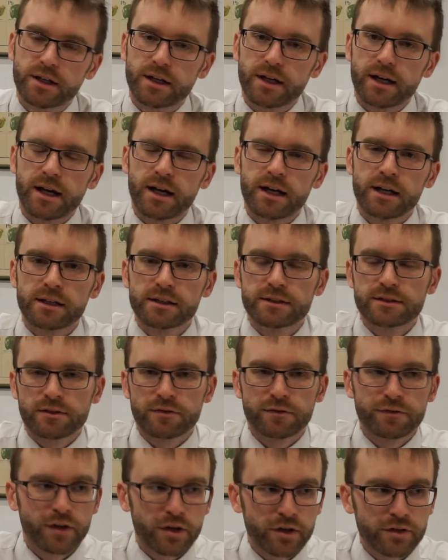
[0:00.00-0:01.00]
and a
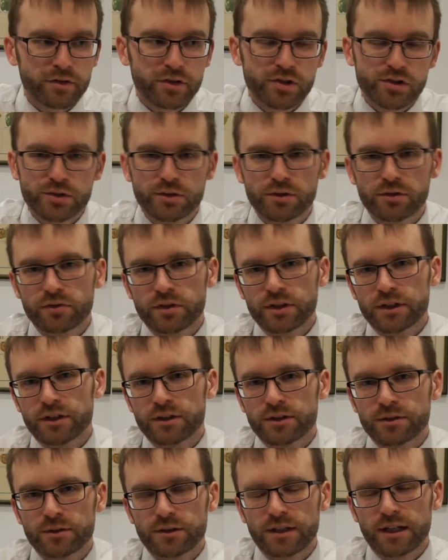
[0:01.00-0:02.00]
very, very short
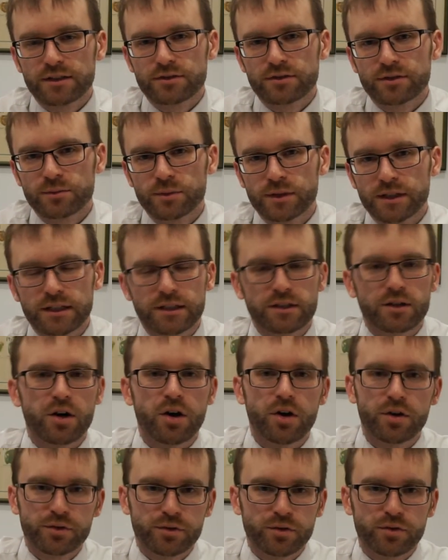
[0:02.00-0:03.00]
video later in the week
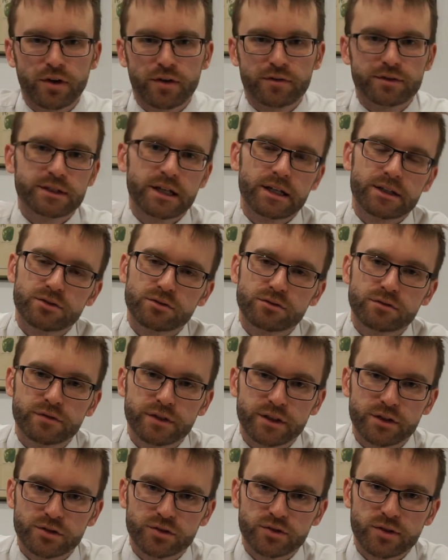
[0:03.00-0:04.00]
on gravitational
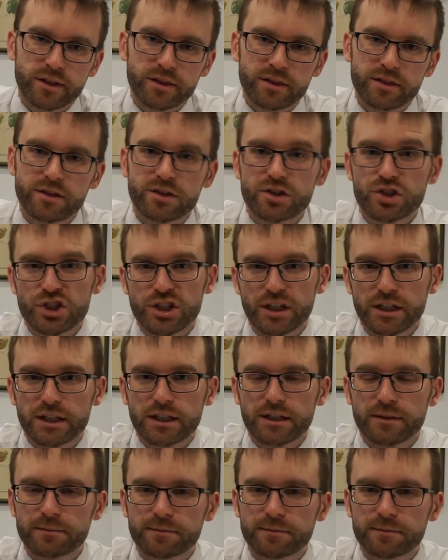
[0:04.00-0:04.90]
field strength G.